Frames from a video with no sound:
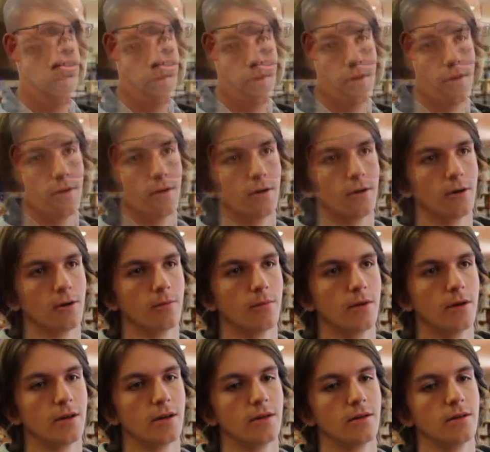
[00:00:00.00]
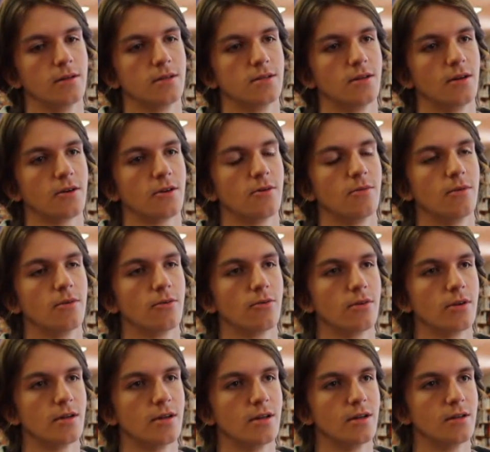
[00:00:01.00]
We are making this
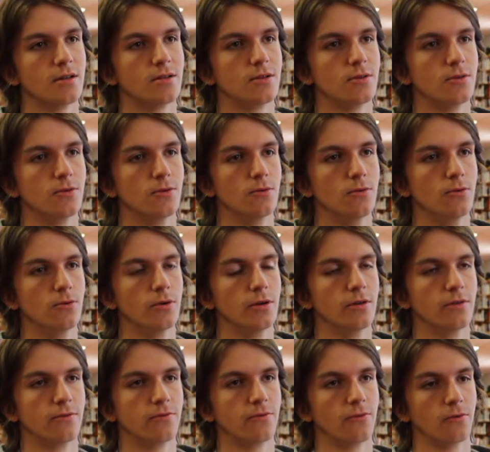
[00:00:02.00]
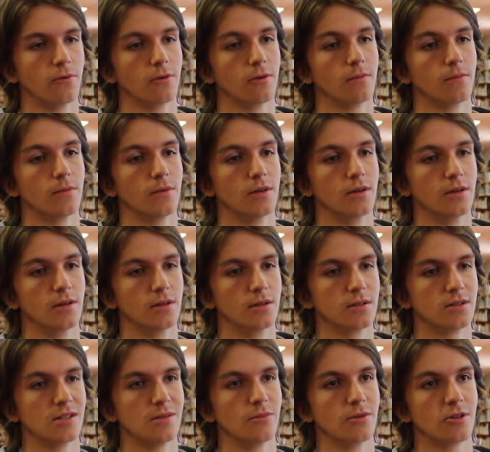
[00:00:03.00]
documentary to inform
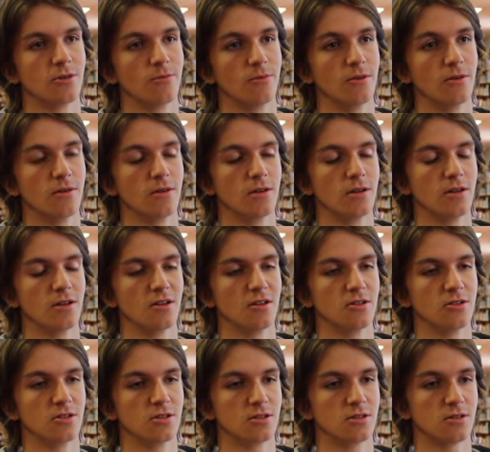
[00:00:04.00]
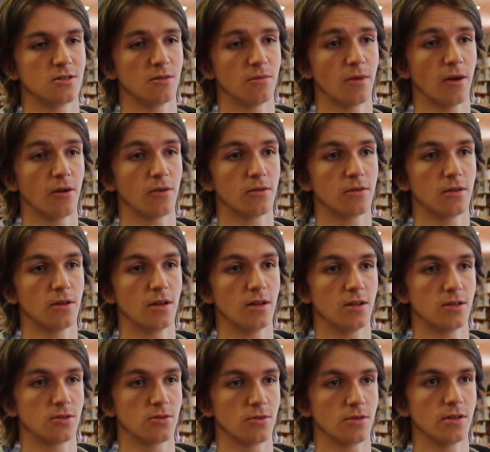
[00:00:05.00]
the Seaman community just about the
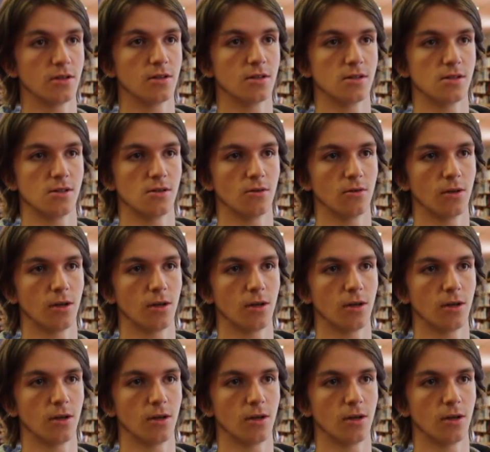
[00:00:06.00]
history because, you know,